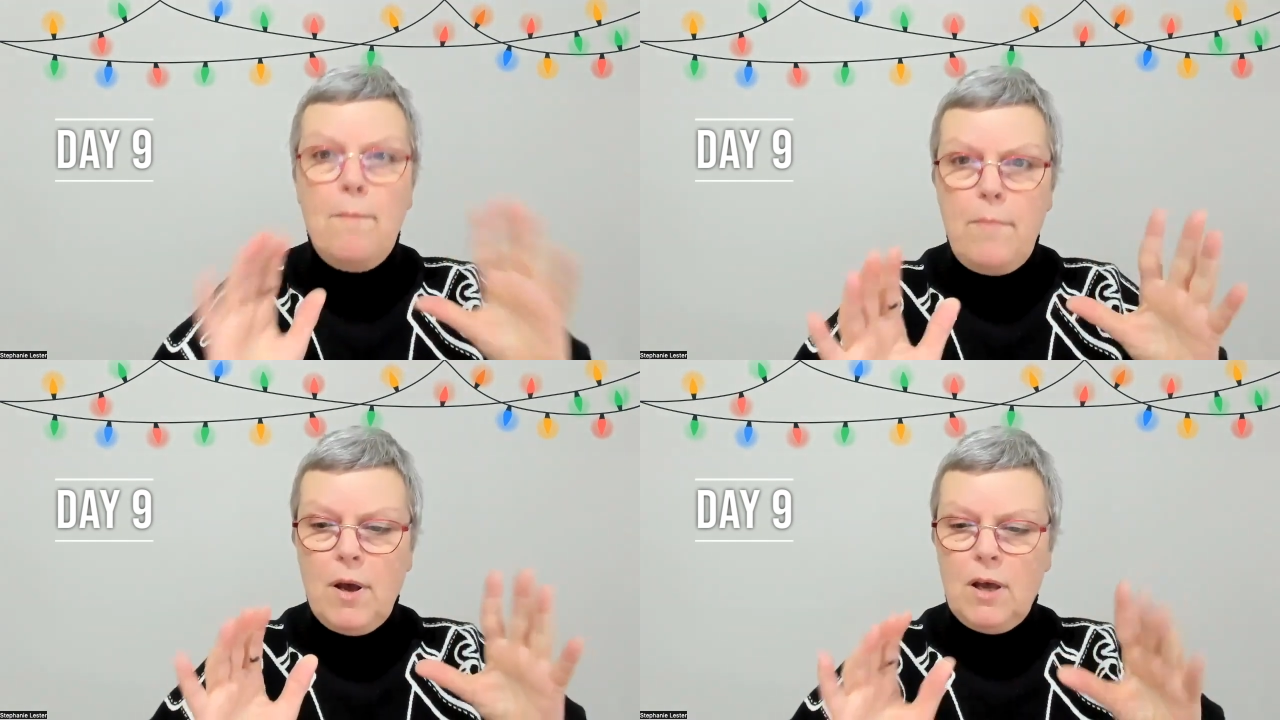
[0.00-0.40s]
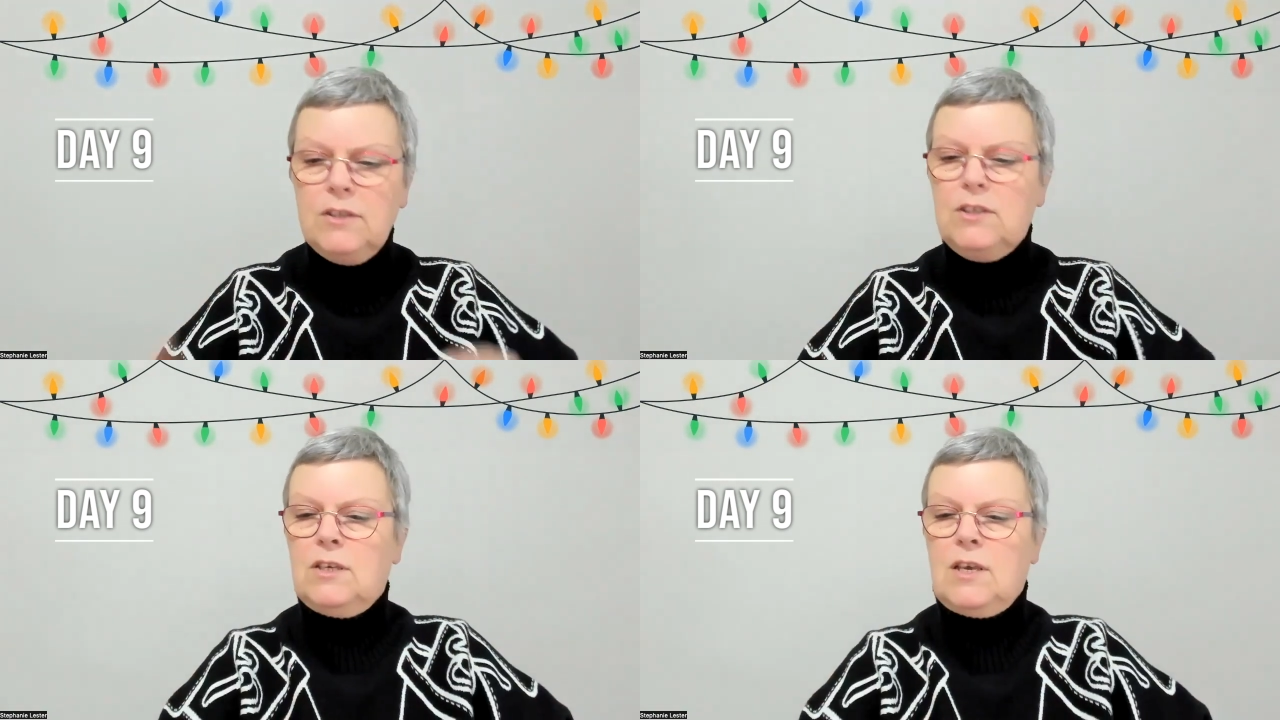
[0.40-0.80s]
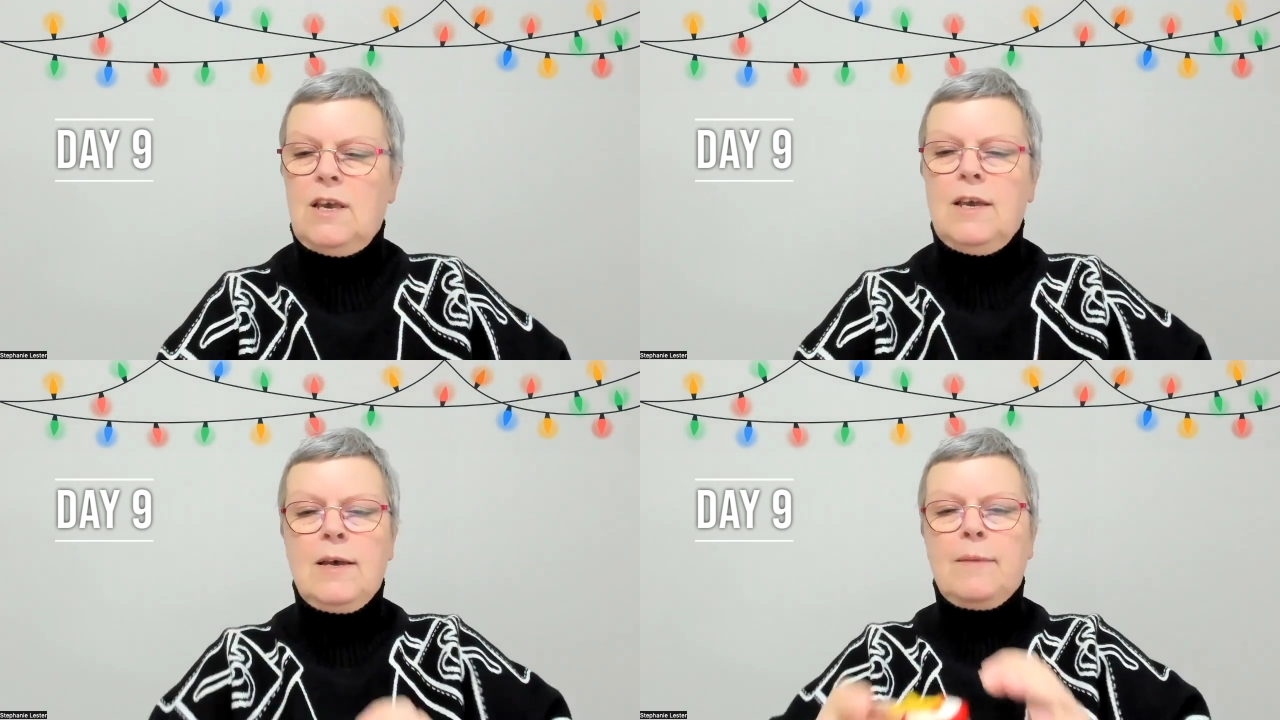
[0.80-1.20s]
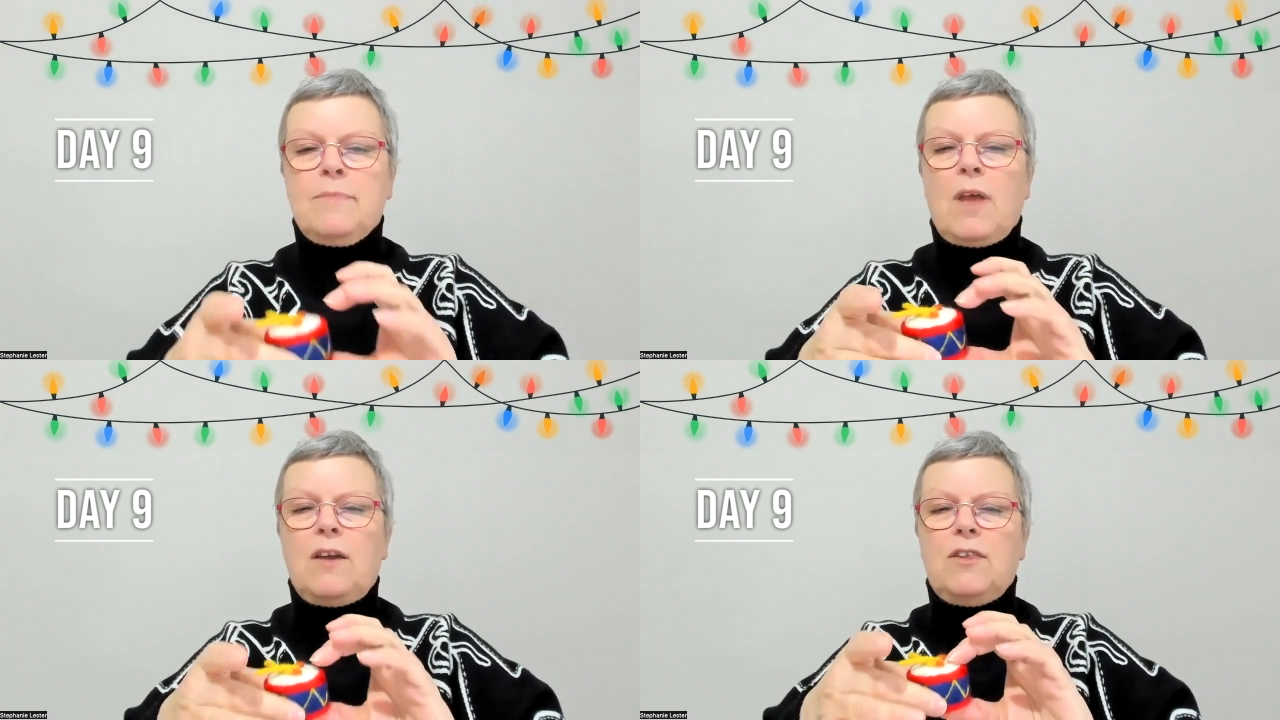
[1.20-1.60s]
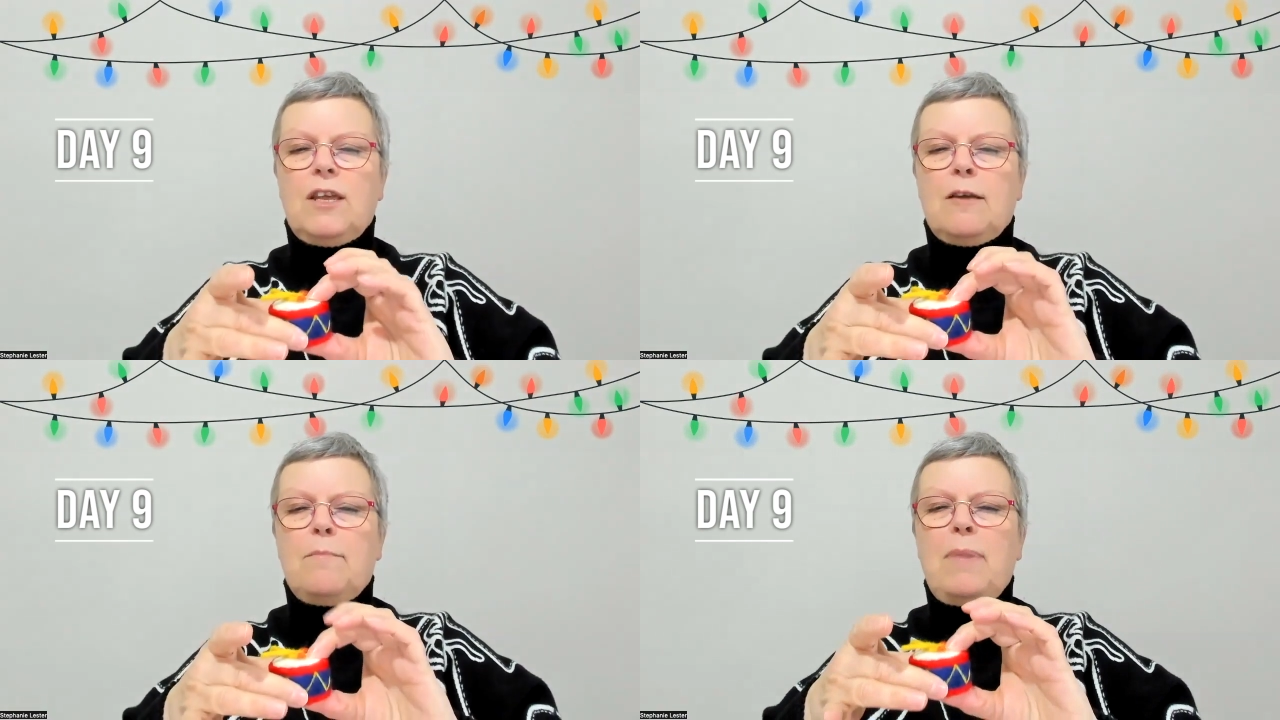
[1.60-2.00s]
But I
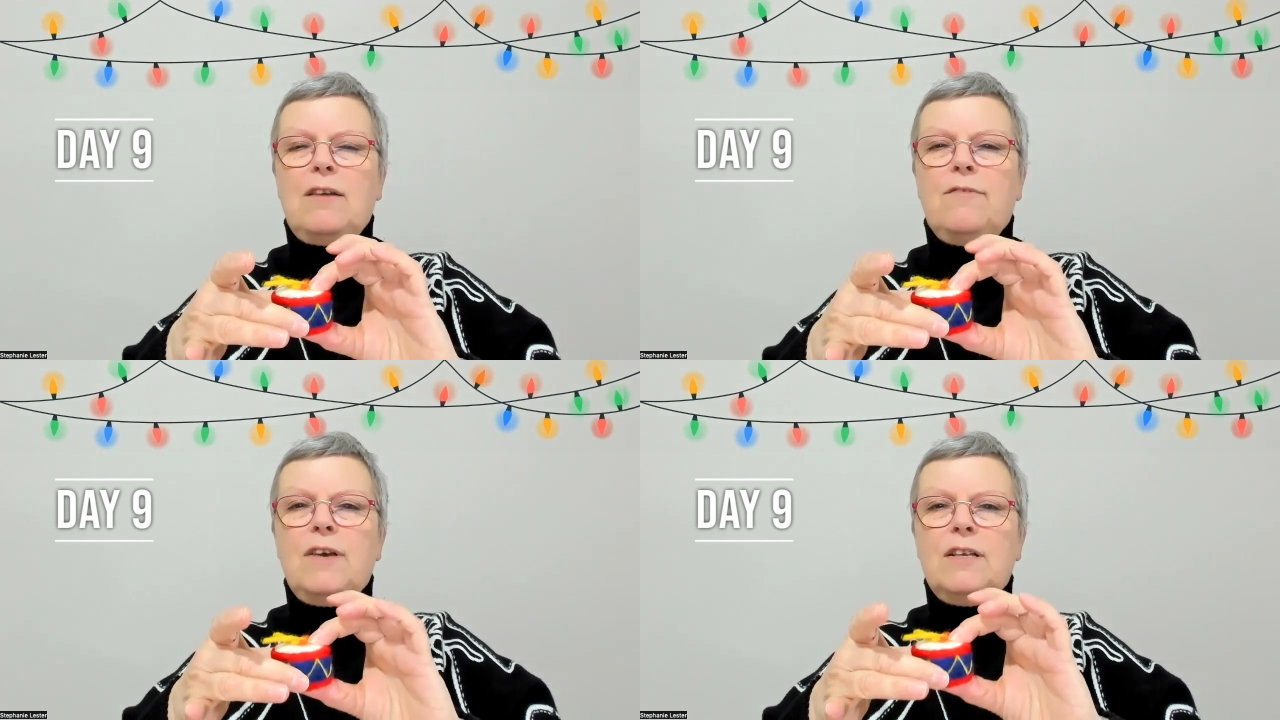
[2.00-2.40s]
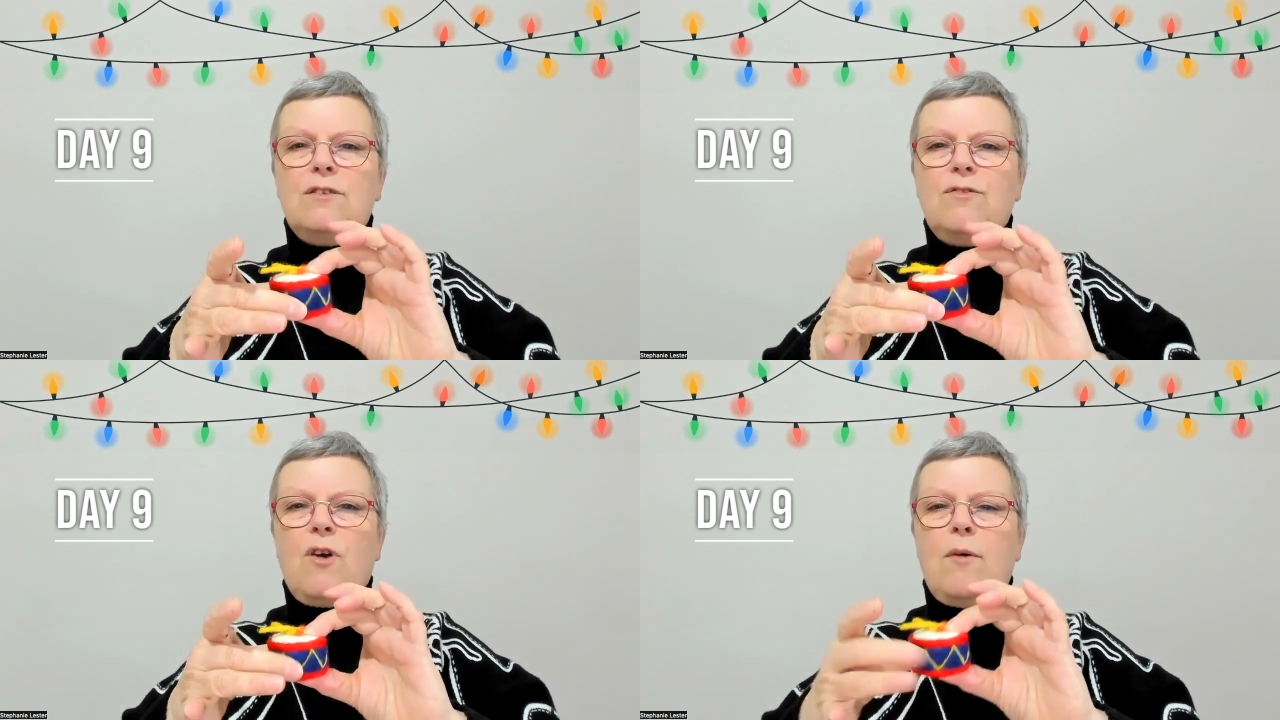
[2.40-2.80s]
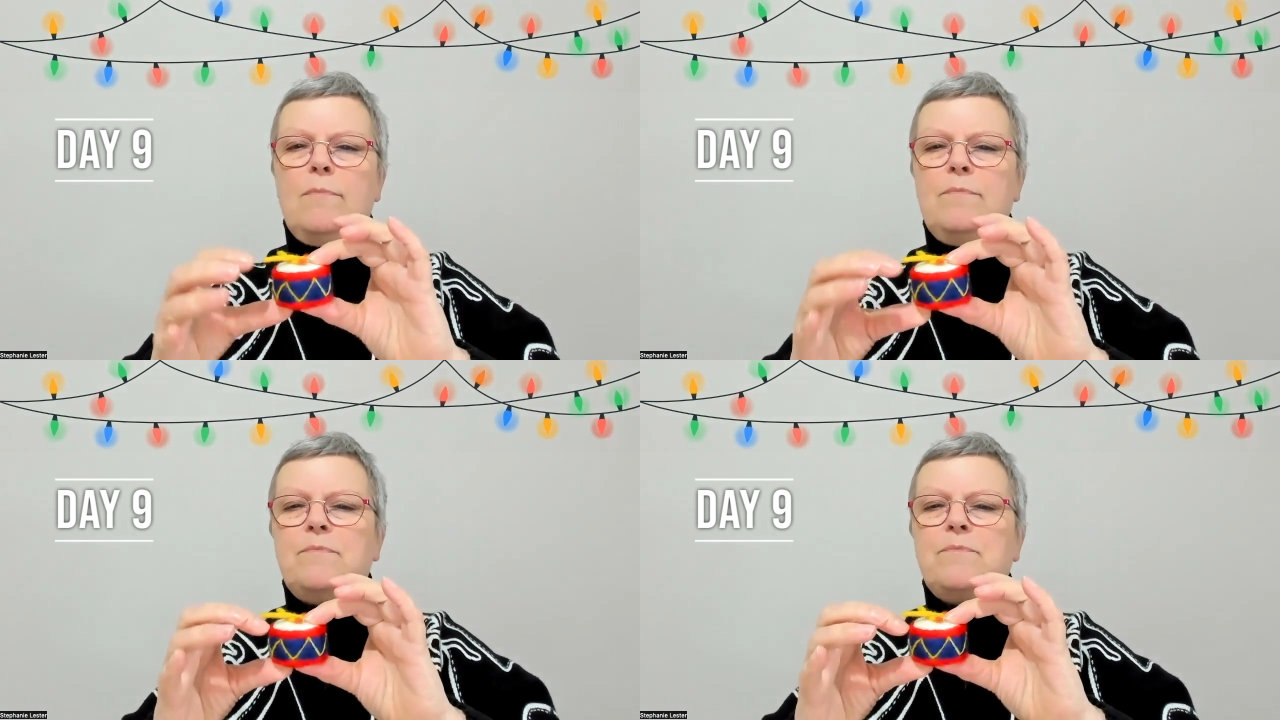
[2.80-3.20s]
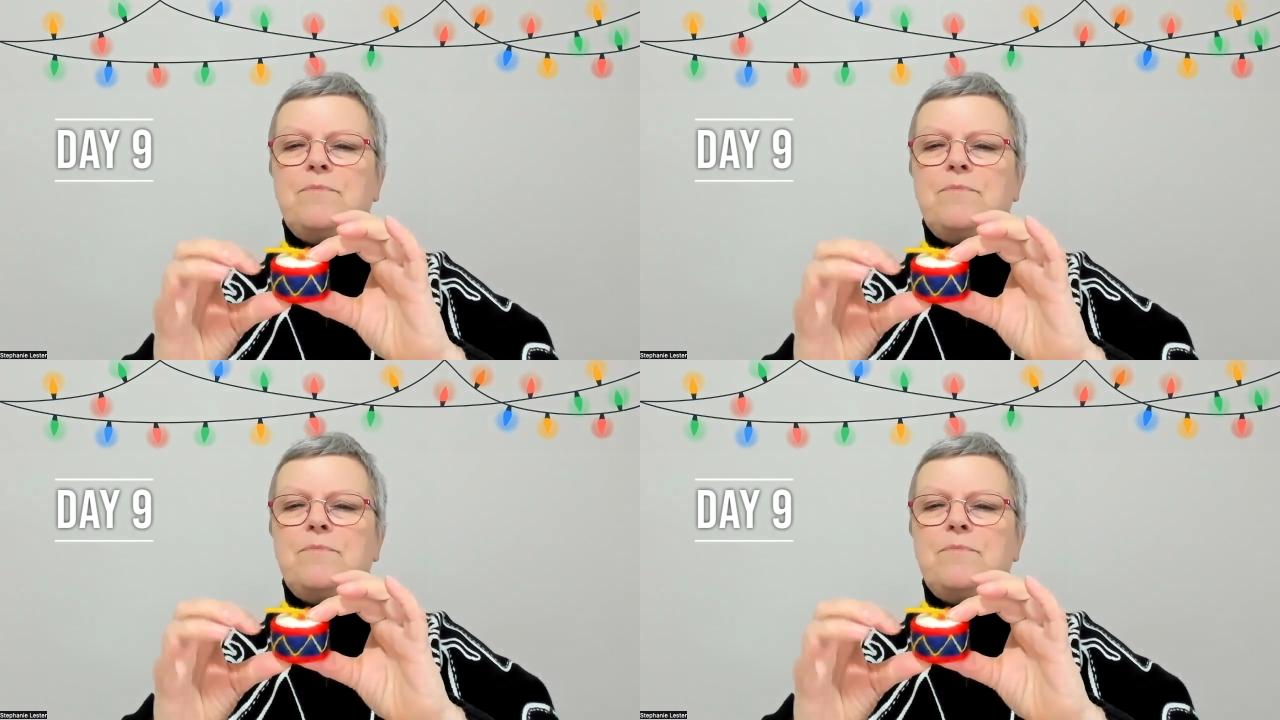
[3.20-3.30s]
think benefits from